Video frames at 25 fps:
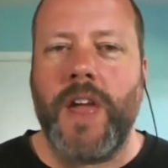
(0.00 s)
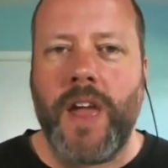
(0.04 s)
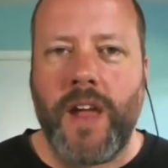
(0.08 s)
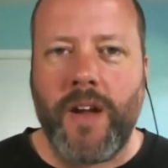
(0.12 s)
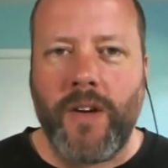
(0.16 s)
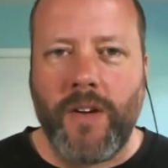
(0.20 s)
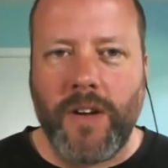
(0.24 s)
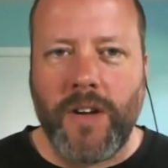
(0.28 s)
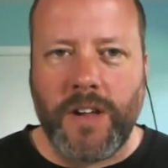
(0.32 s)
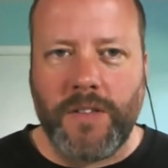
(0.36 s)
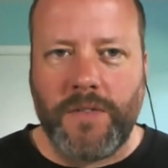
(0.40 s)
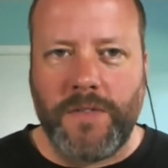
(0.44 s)

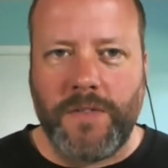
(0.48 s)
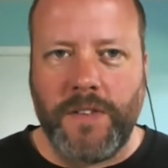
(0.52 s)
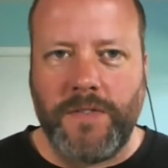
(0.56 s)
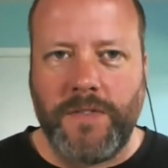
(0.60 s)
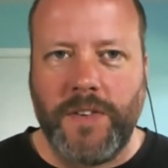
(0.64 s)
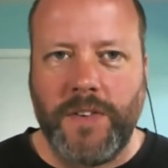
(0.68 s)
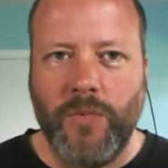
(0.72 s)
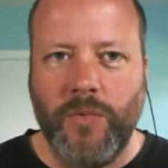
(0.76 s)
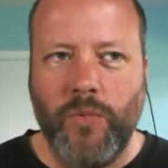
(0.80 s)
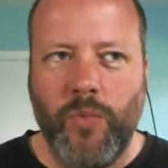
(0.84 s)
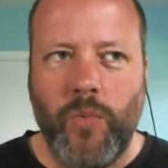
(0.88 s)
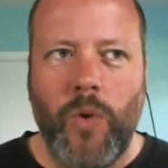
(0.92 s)
Area
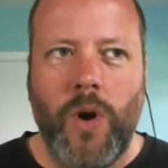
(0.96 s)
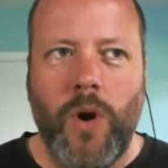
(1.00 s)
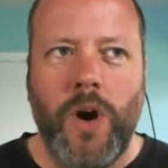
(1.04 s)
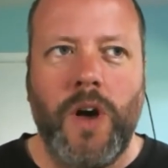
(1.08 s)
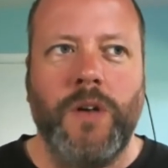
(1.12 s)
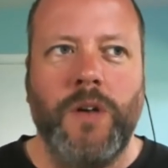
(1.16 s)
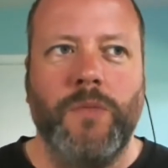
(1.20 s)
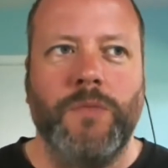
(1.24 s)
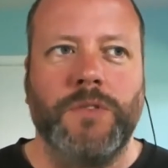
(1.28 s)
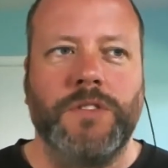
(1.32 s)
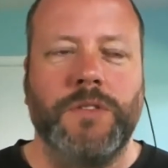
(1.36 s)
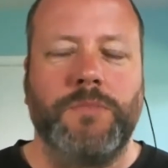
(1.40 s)

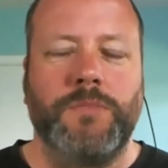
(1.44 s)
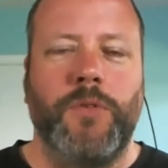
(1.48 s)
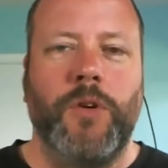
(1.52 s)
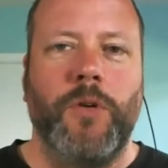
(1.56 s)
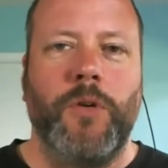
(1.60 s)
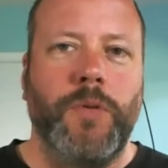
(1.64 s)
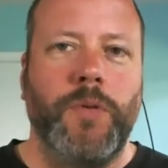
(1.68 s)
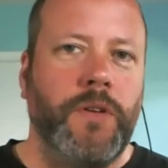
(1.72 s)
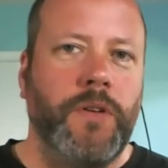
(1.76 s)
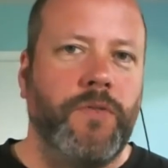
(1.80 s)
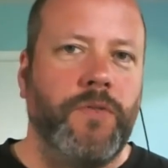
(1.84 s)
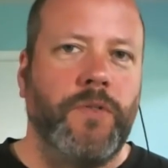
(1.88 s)
51 was
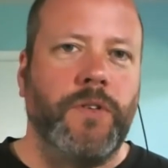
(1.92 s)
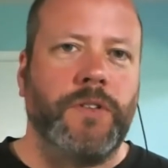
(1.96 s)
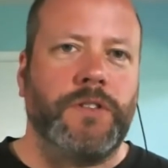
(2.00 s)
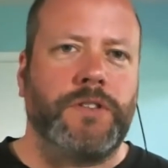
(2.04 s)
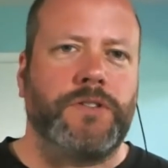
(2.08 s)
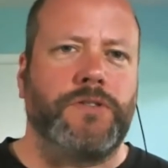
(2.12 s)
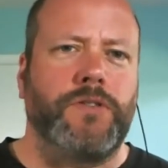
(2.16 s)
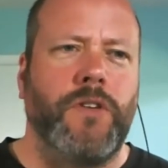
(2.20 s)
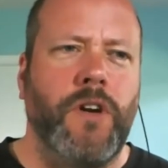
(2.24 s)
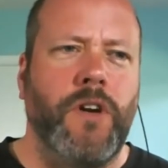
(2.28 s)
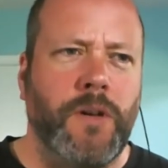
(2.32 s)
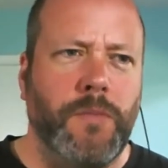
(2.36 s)
appropriate for
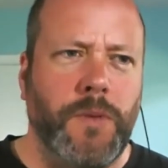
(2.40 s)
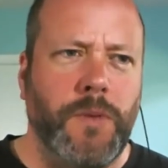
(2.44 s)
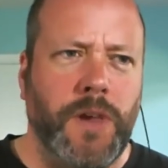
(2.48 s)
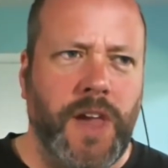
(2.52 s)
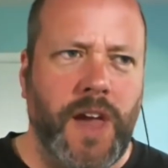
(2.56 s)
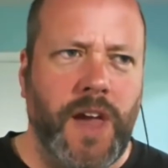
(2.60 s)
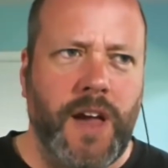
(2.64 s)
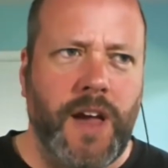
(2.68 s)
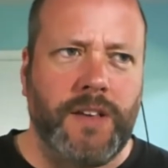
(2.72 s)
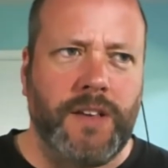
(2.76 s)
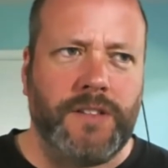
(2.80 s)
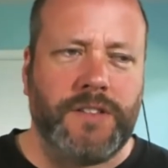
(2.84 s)
Astronomy
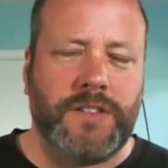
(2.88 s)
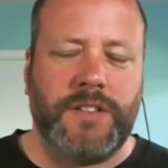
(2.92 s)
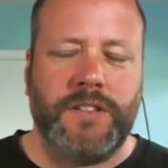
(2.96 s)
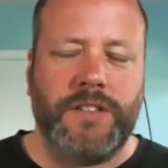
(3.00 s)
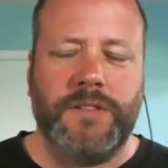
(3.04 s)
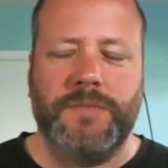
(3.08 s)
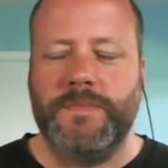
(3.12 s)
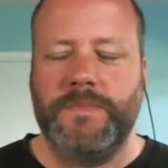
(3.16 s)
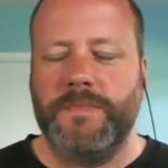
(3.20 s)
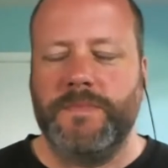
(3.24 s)
Cast?